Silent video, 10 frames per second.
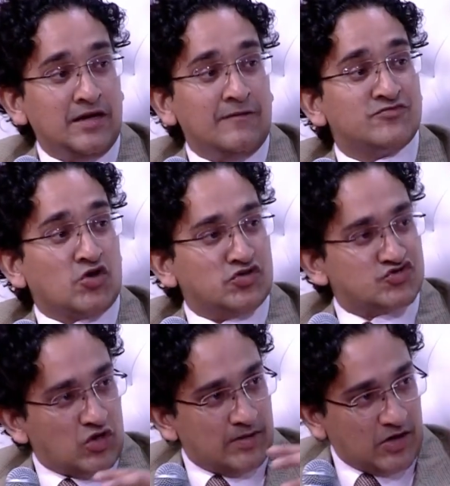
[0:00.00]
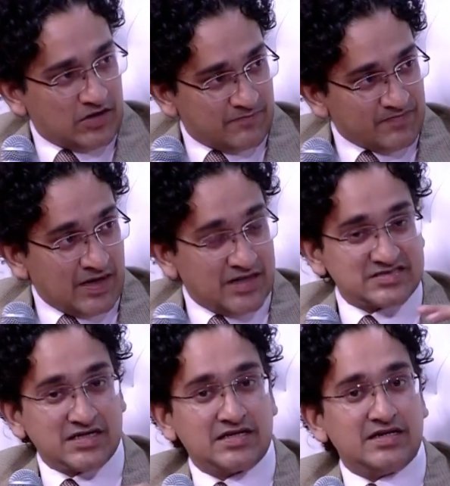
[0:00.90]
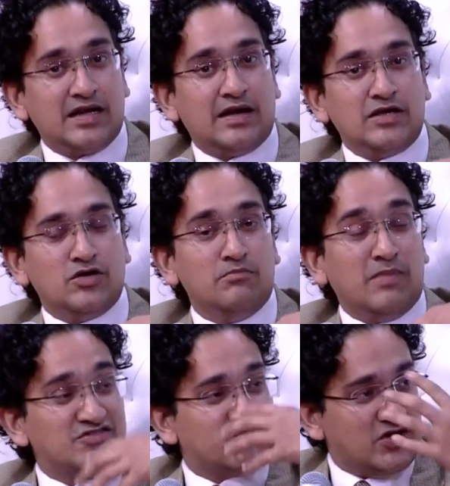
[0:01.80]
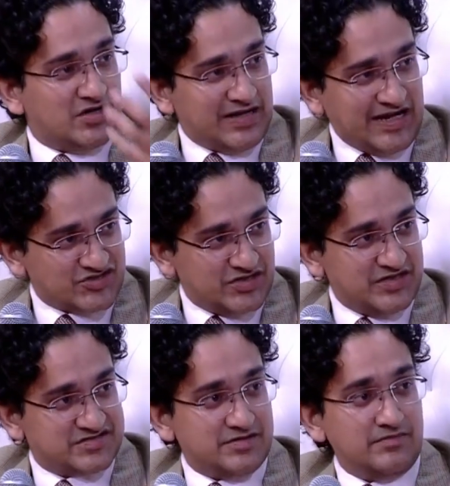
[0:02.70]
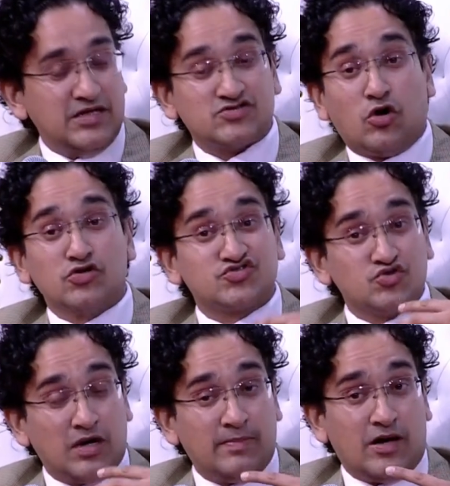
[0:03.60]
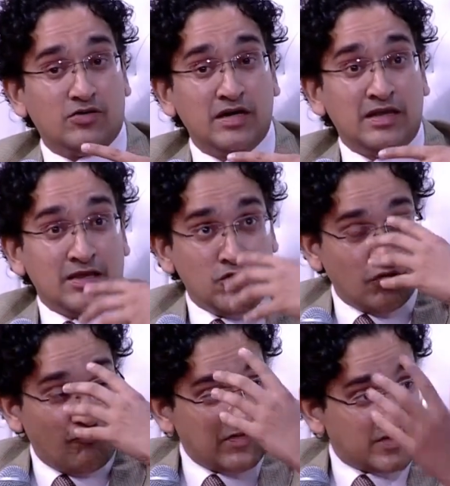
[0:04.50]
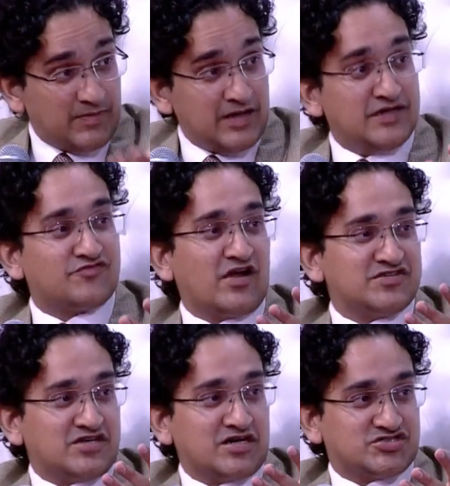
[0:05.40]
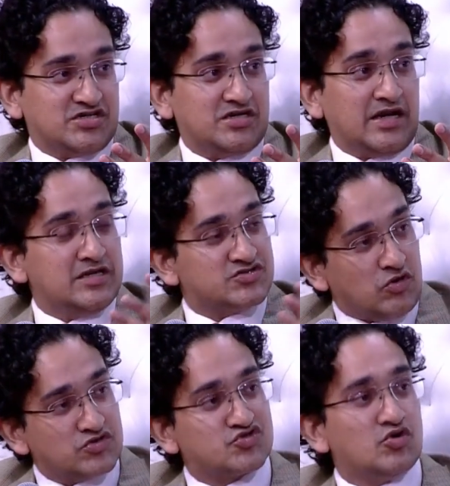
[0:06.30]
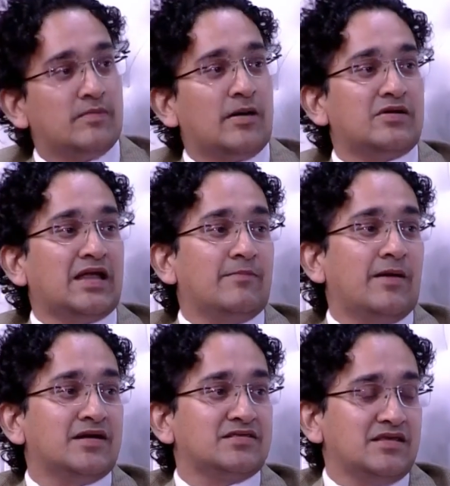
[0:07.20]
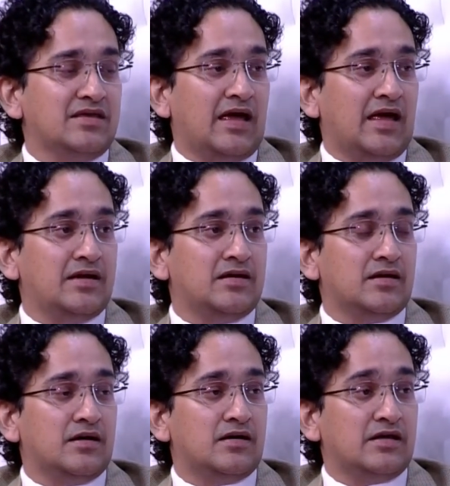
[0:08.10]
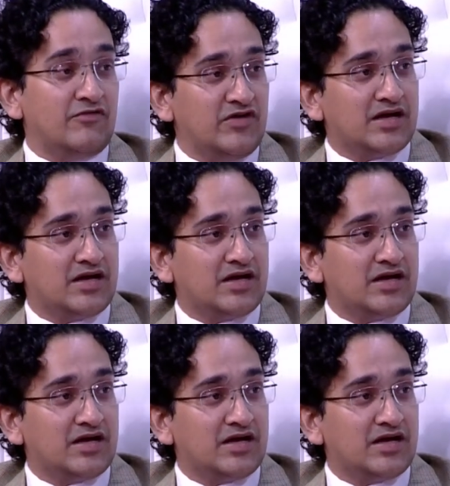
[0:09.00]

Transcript: It's also about a certain, muscular nationalism. It's also about, visible infrastructure, and it's also about Labharti and Revdi